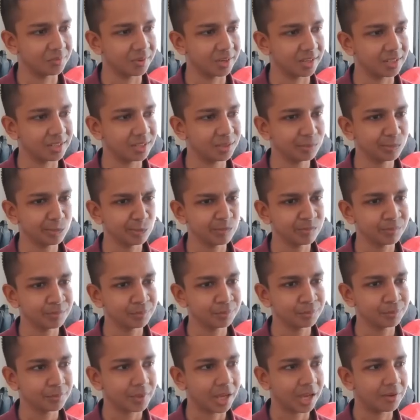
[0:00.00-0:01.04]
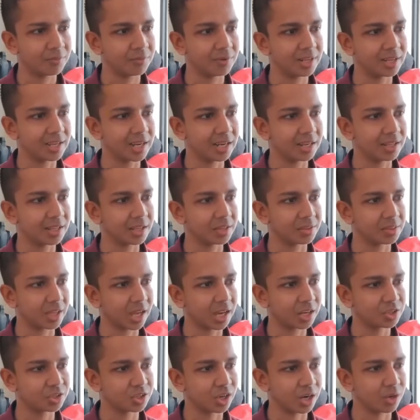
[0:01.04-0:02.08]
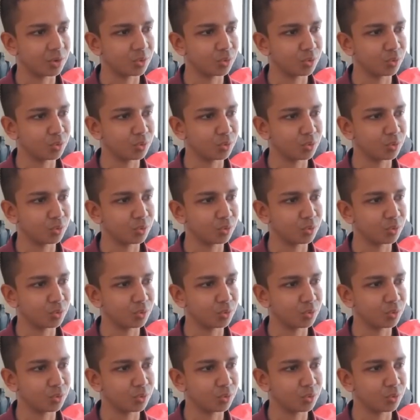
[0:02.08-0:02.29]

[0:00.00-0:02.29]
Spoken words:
one, I will get the exact shadow.